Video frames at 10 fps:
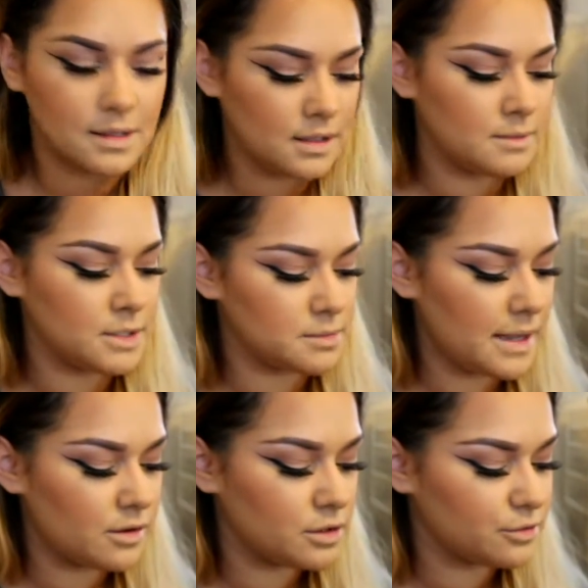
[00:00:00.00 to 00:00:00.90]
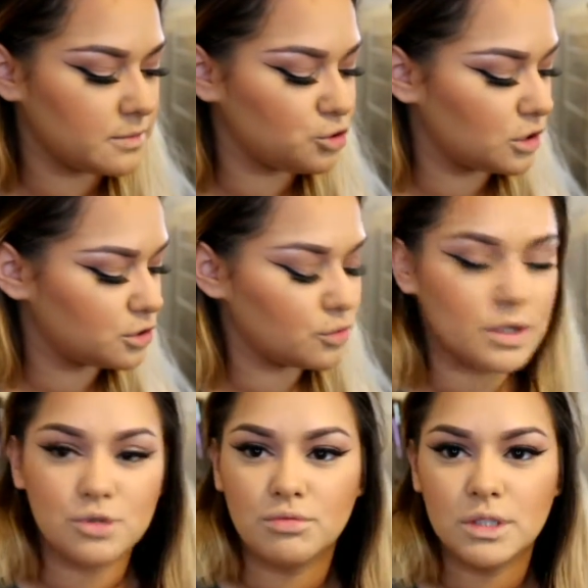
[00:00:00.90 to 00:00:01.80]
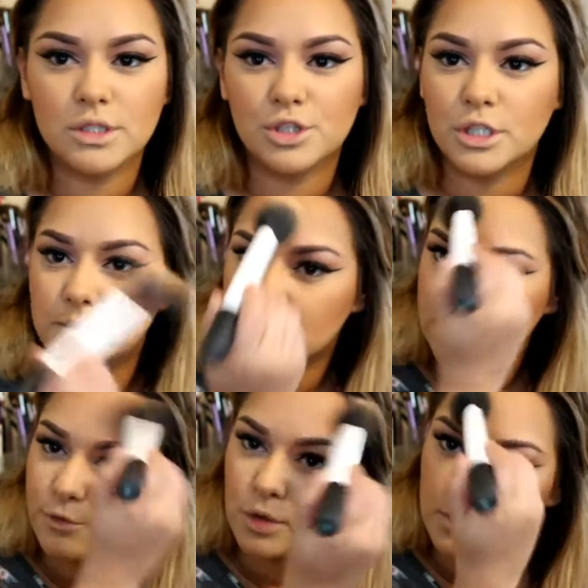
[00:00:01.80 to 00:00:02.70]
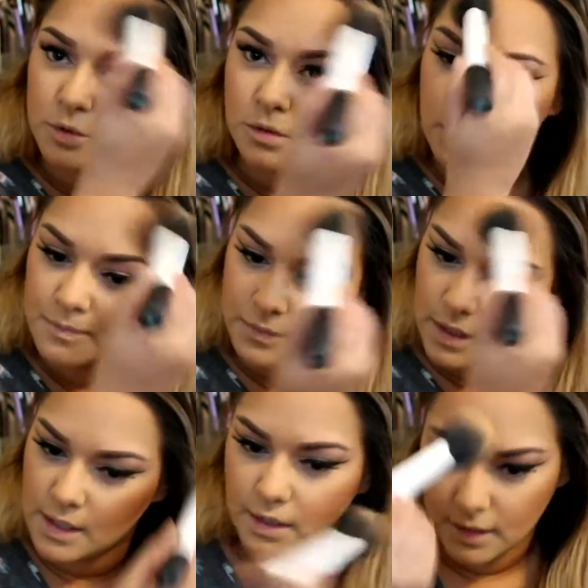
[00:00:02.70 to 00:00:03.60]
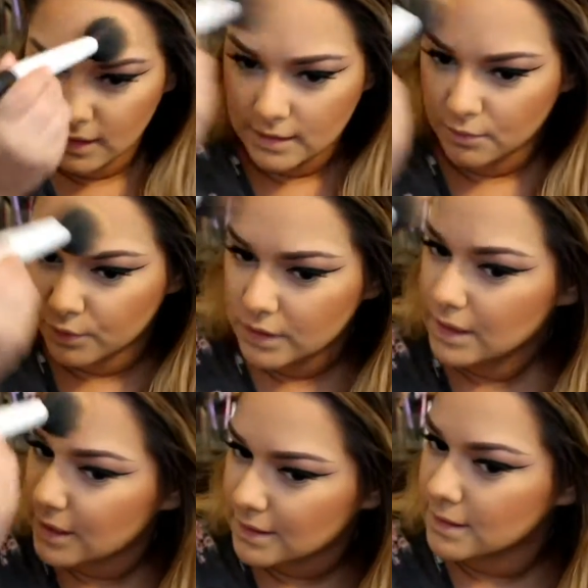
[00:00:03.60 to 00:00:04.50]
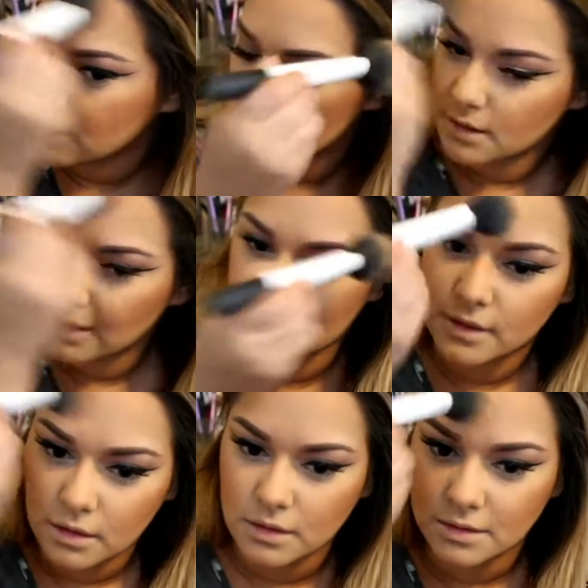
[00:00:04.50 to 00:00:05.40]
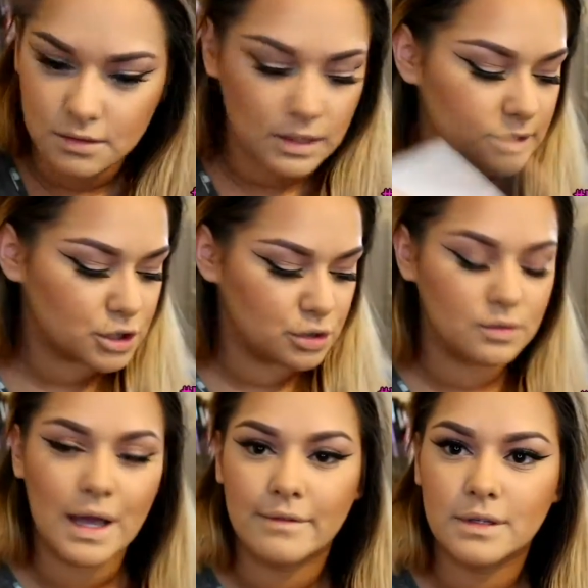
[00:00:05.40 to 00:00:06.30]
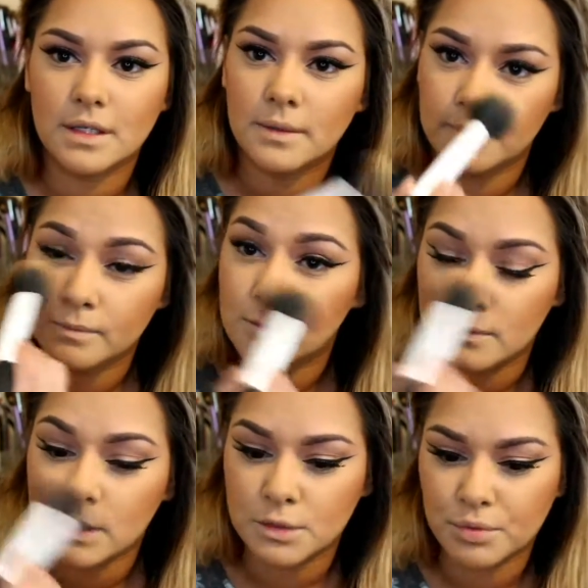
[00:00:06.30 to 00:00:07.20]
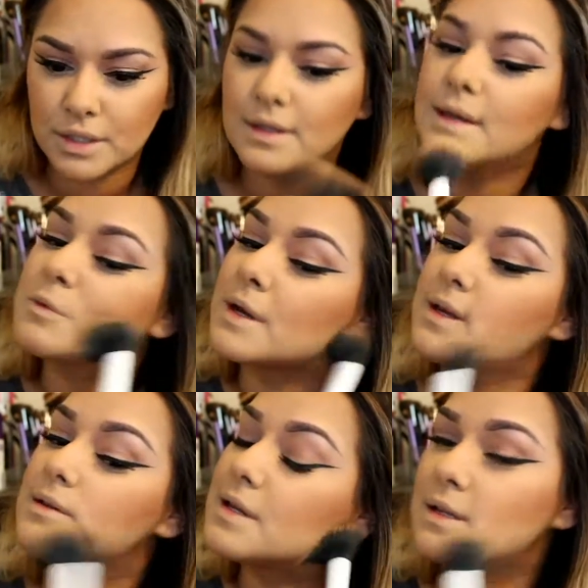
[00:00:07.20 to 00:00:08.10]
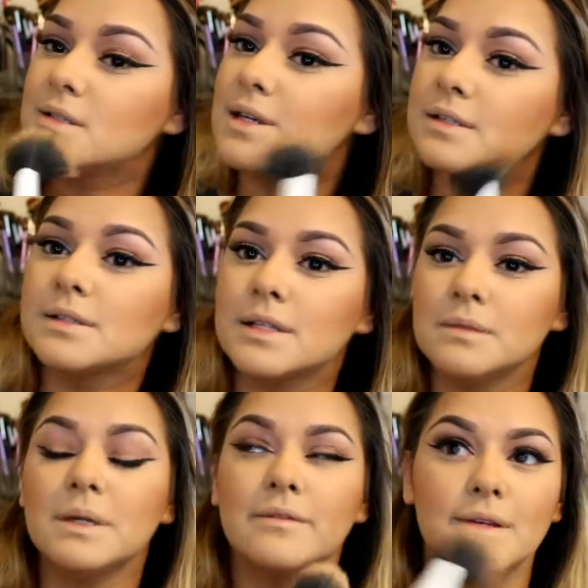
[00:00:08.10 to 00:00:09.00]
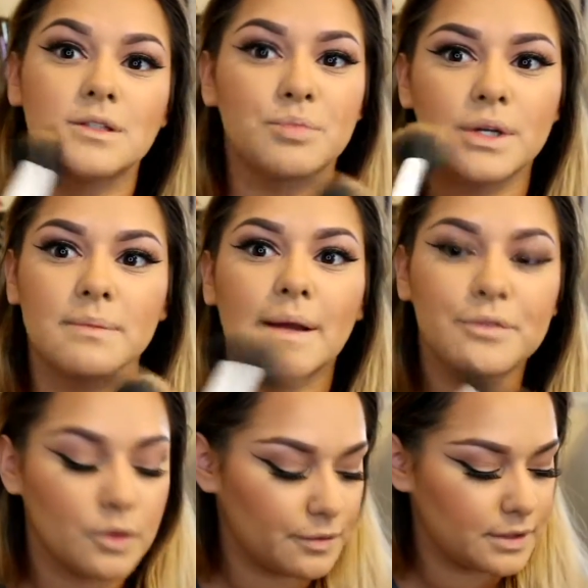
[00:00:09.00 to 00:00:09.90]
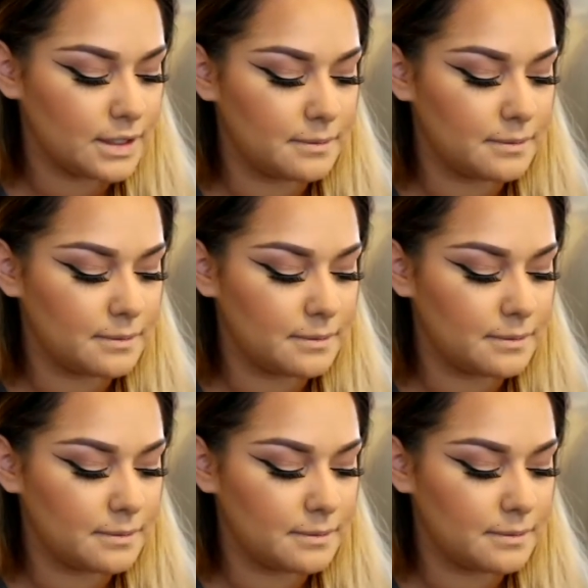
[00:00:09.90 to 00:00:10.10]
This powder is from the drugstore. It's really cheap, it's affordable, and it really is like not too heavy. It's pretty lightweight, and it does keep my face pretty matte throughout the day.